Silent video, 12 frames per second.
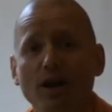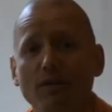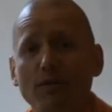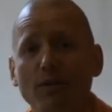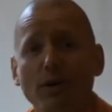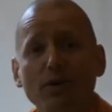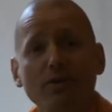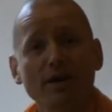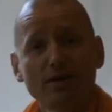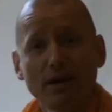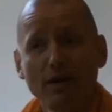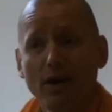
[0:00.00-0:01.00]
For one who
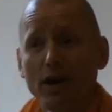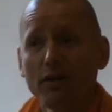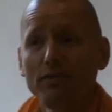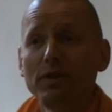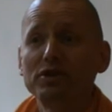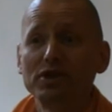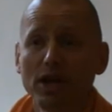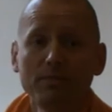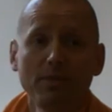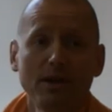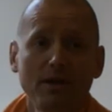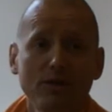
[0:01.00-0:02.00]
has a lot of
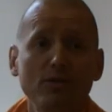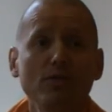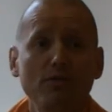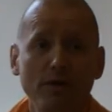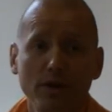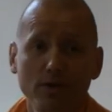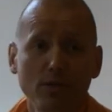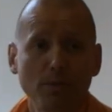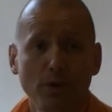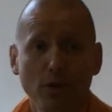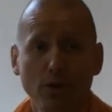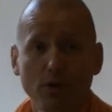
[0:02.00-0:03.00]
janma, very good
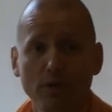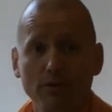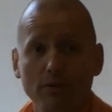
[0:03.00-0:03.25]
birth,